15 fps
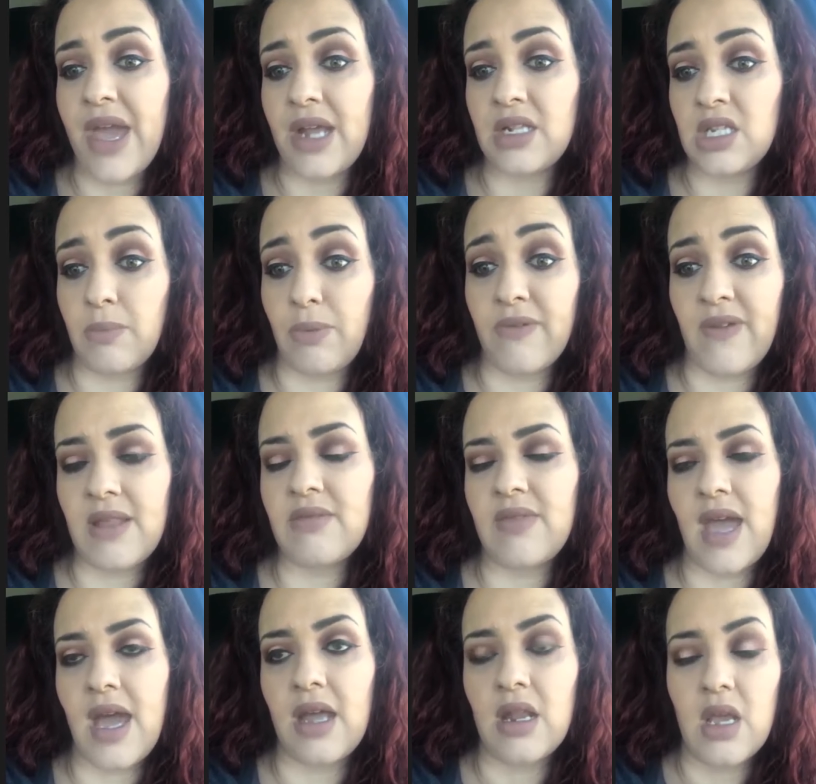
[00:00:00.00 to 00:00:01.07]
that, to prevent
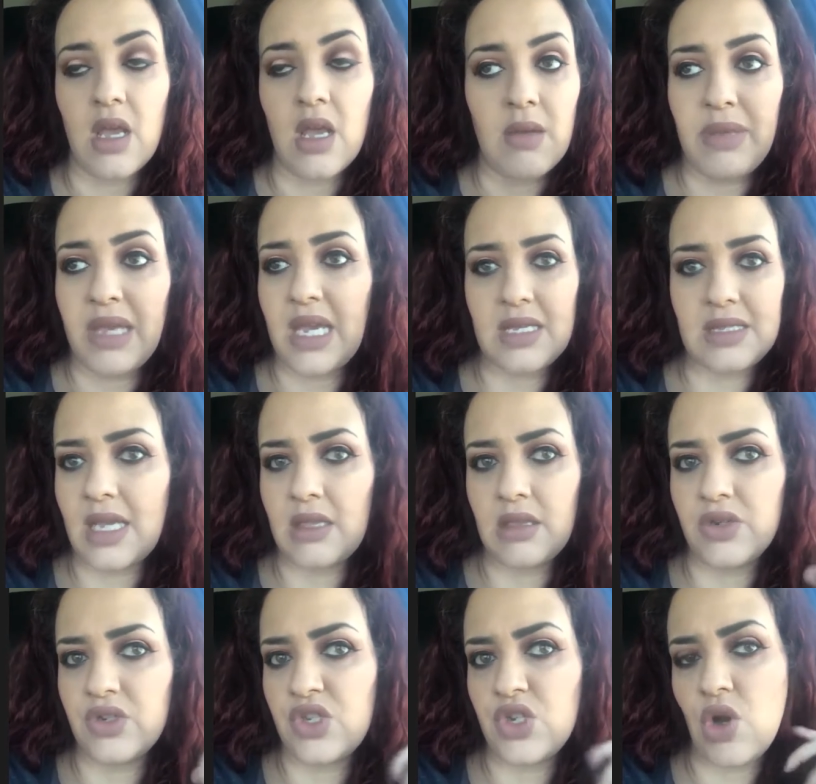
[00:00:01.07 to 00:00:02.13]
that. Because
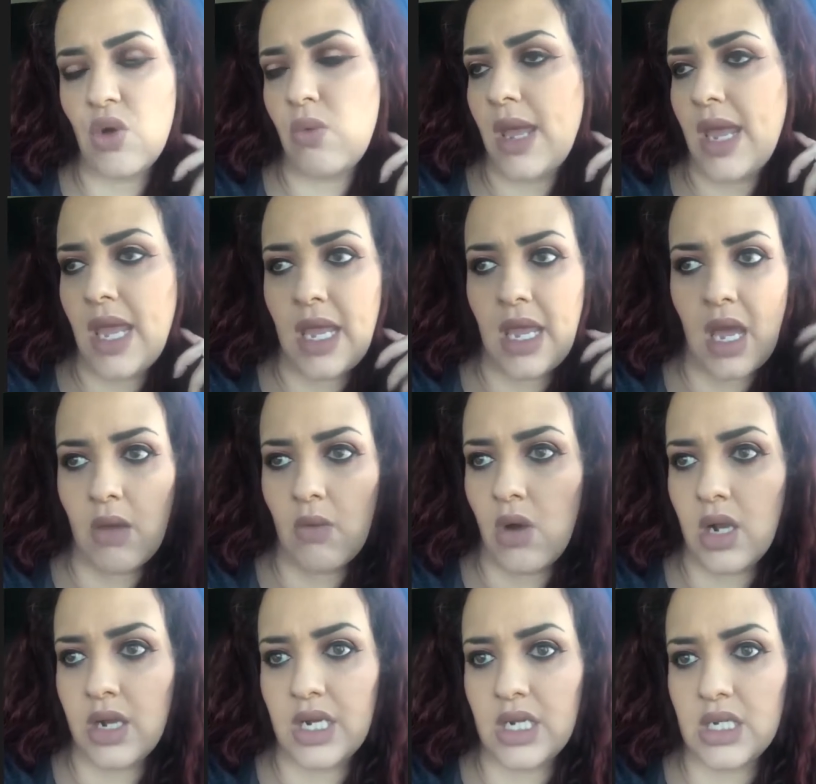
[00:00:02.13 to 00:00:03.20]
there's no way I
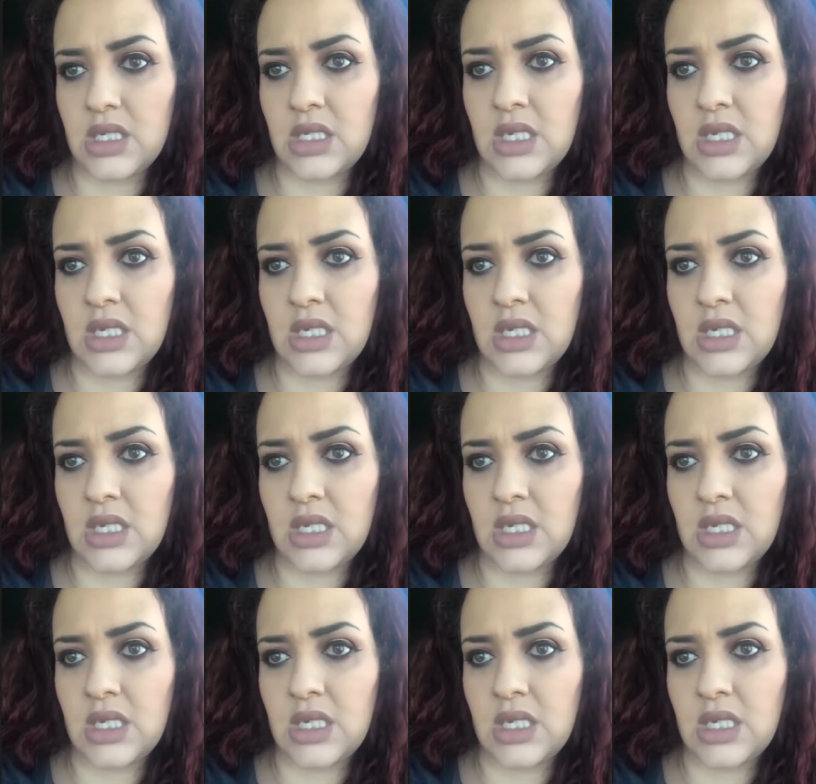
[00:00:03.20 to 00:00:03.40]
wanted